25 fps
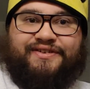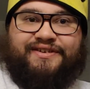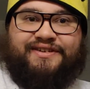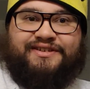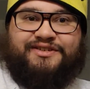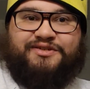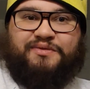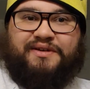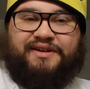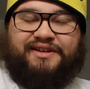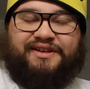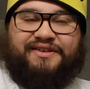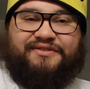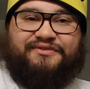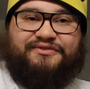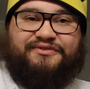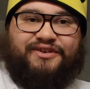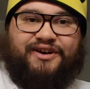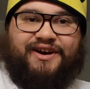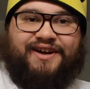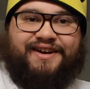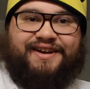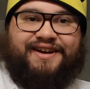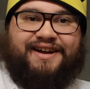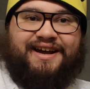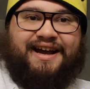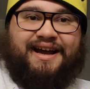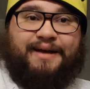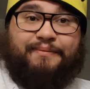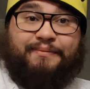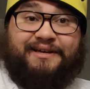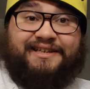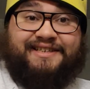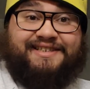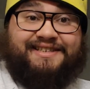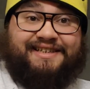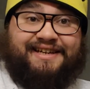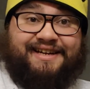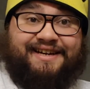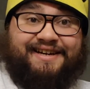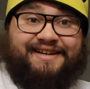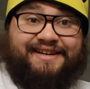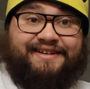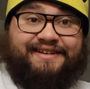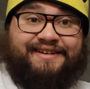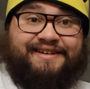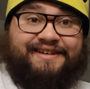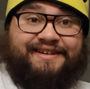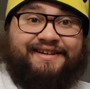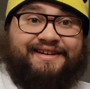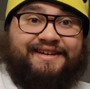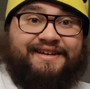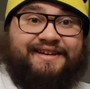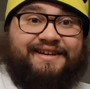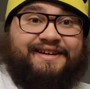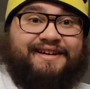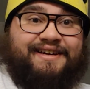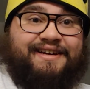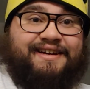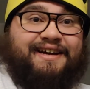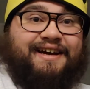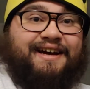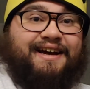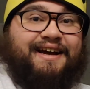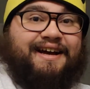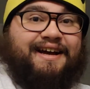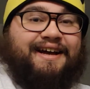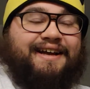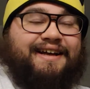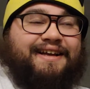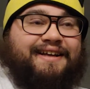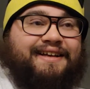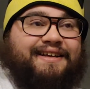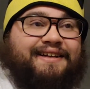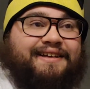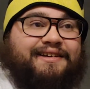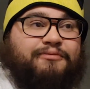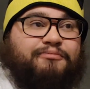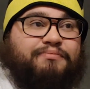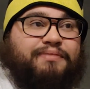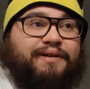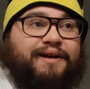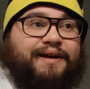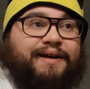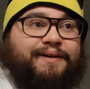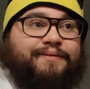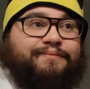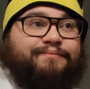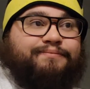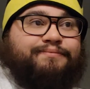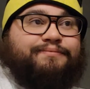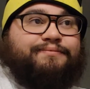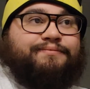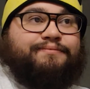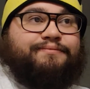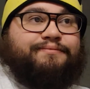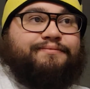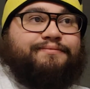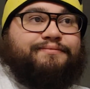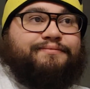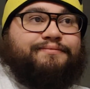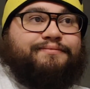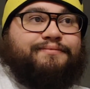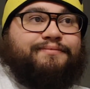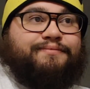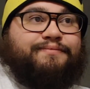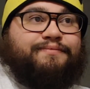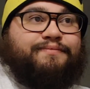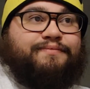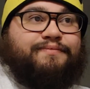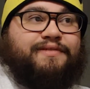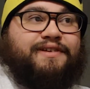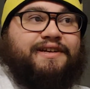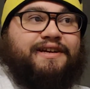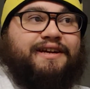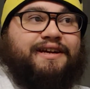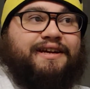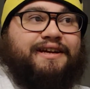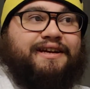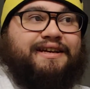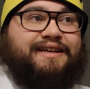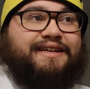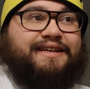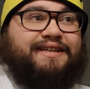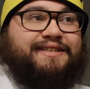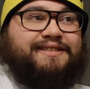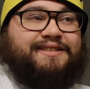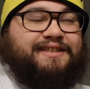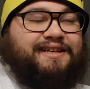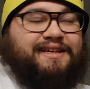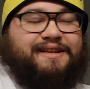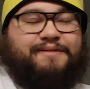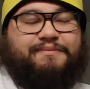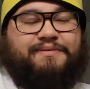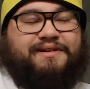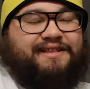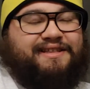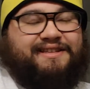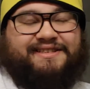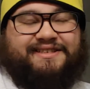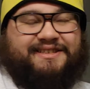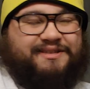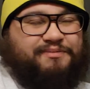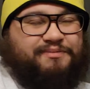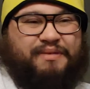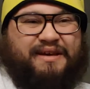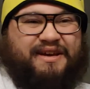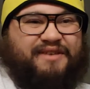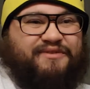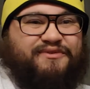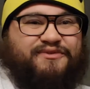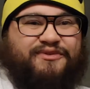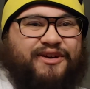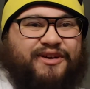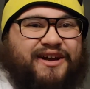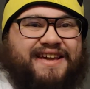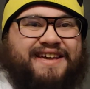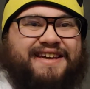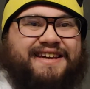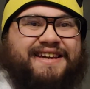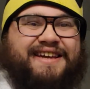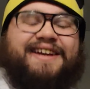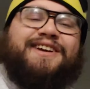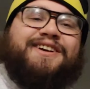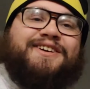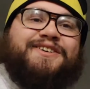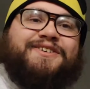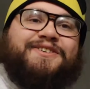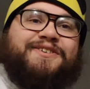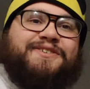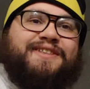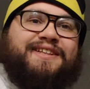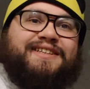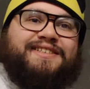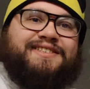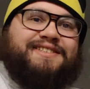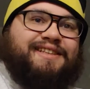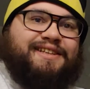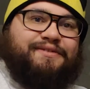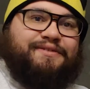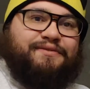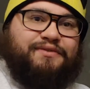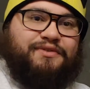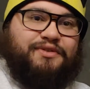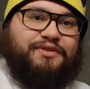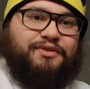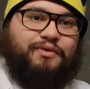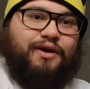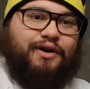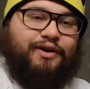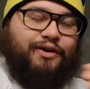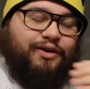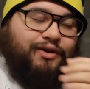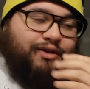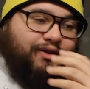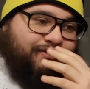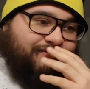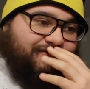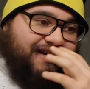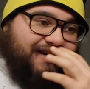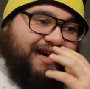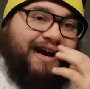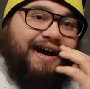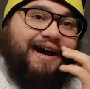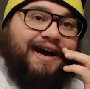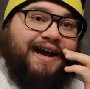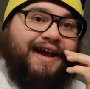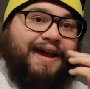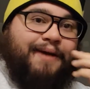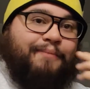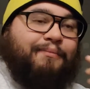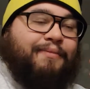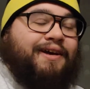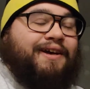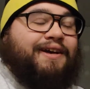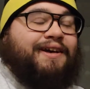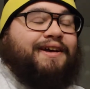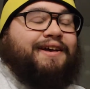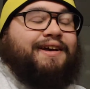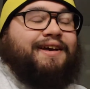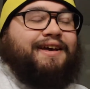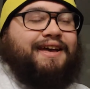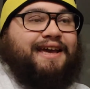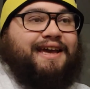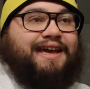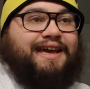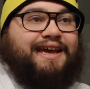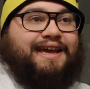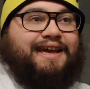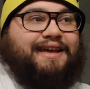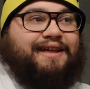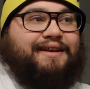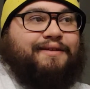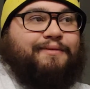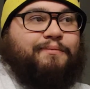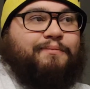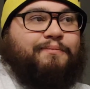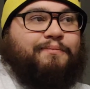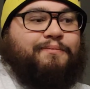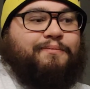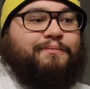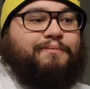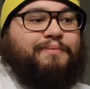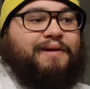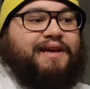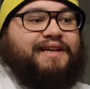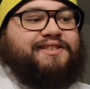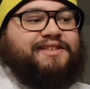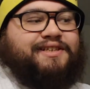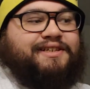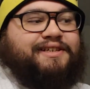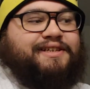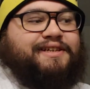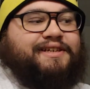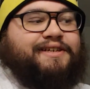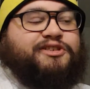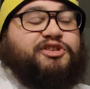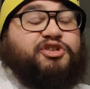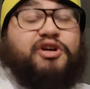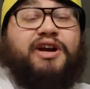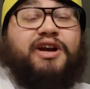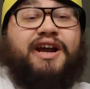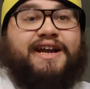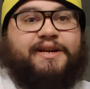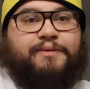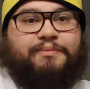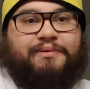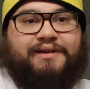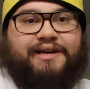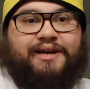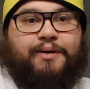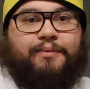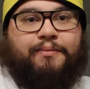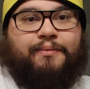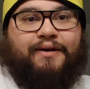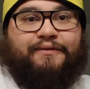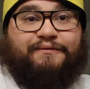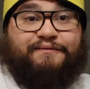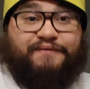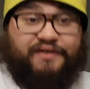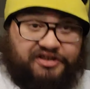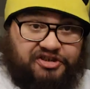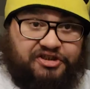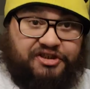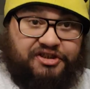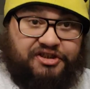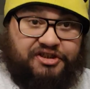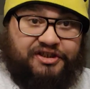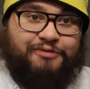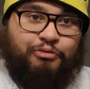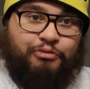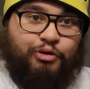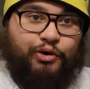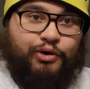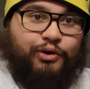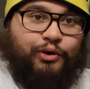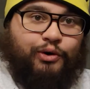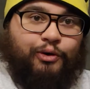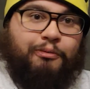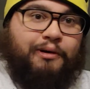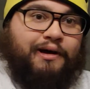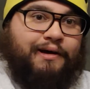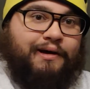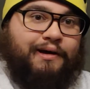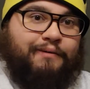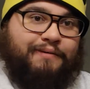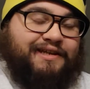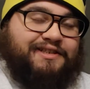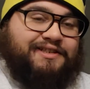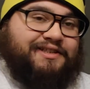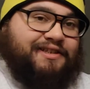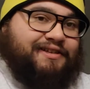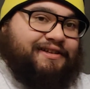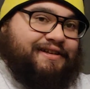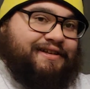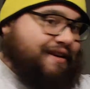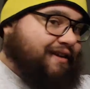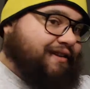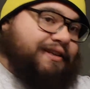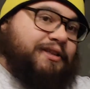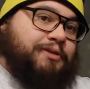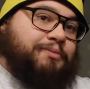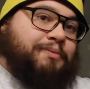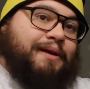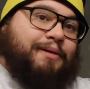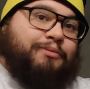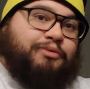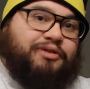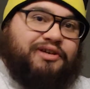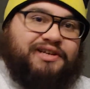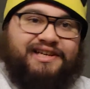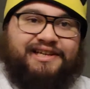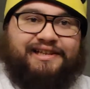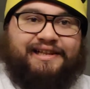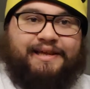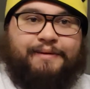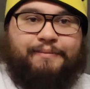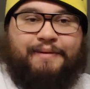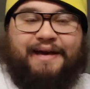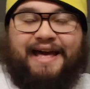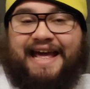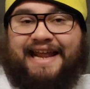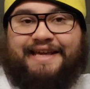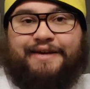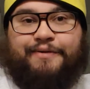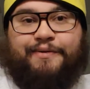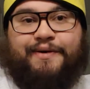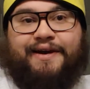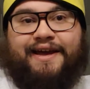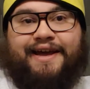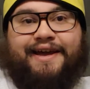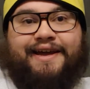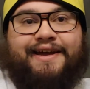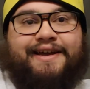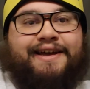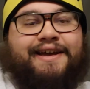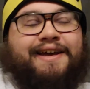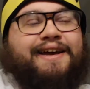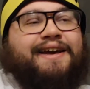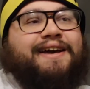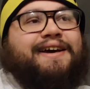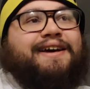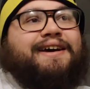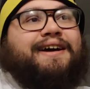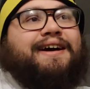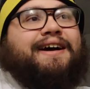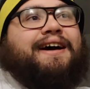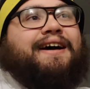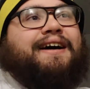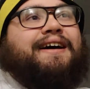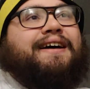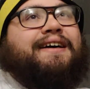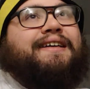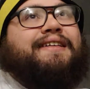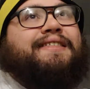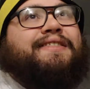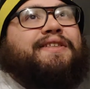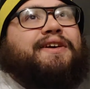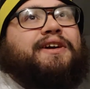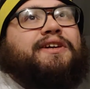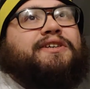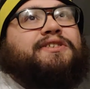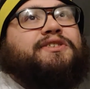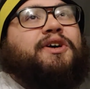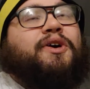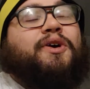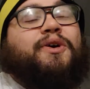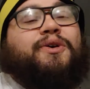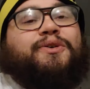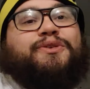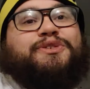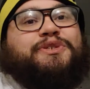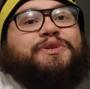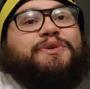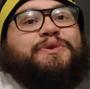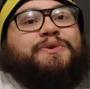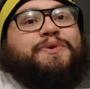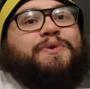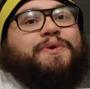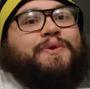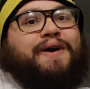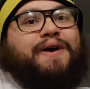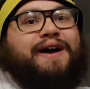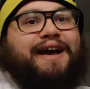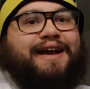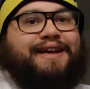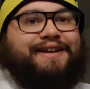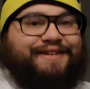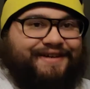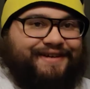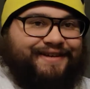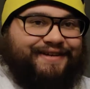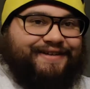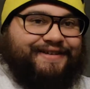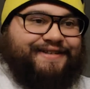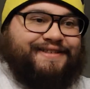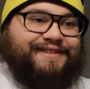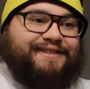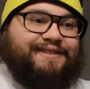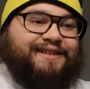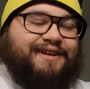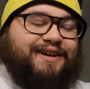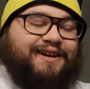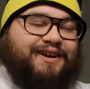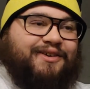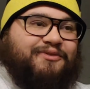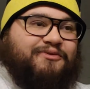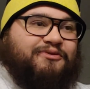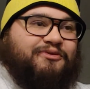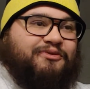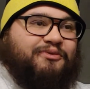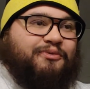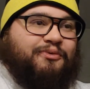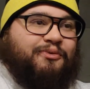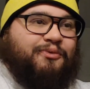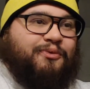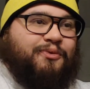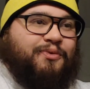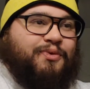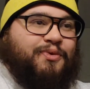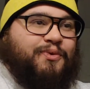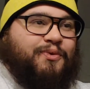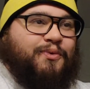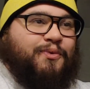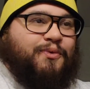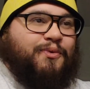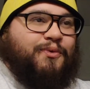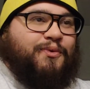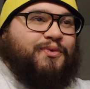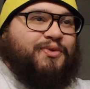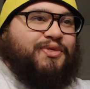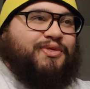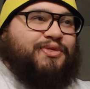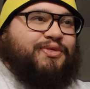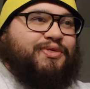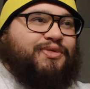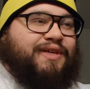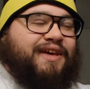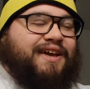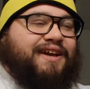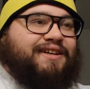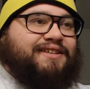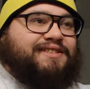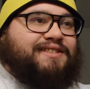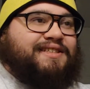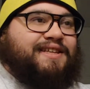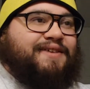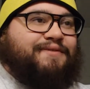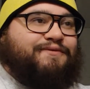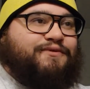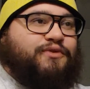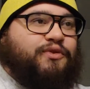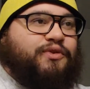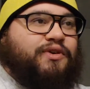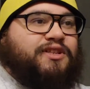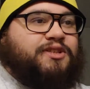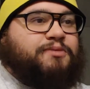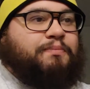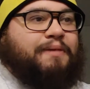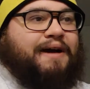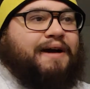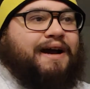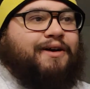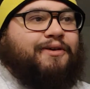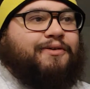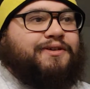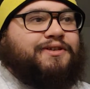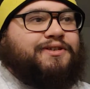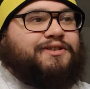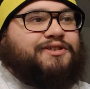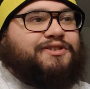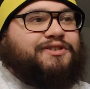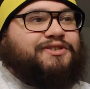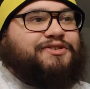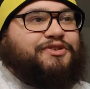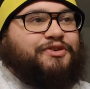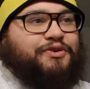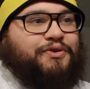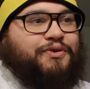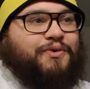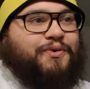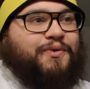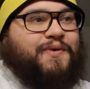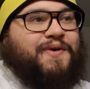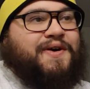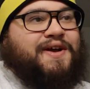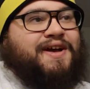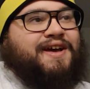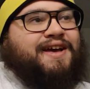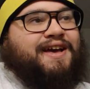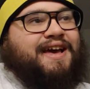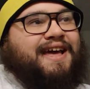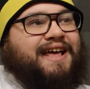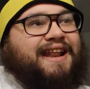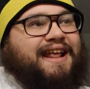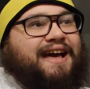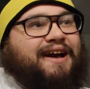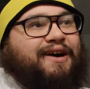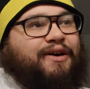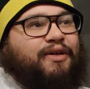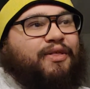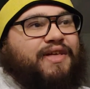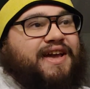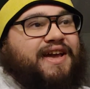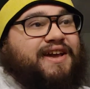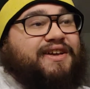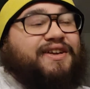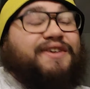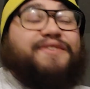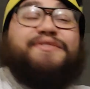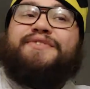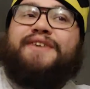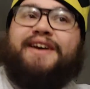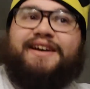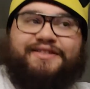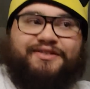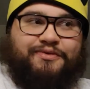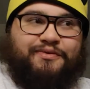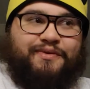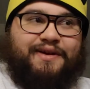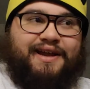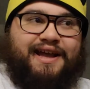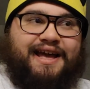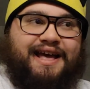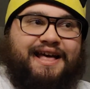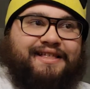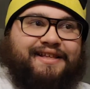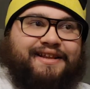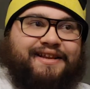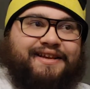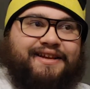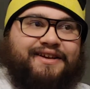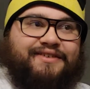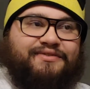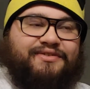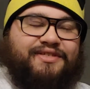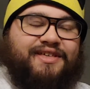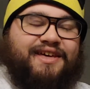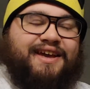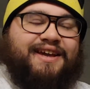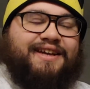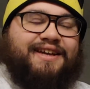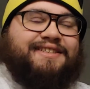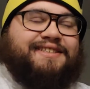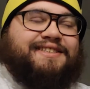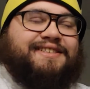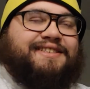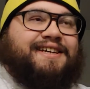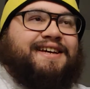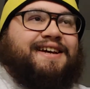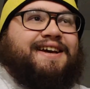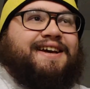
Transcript: It's really fun. I'm excited. Uh, but he's going to be this big Viking character that's lived throughout all of time and basically is trying to become officially immortal, but basically nothing's been able to kill him anyway. There's also ideas of the things that Void's powers do and how they could affect the reality of things.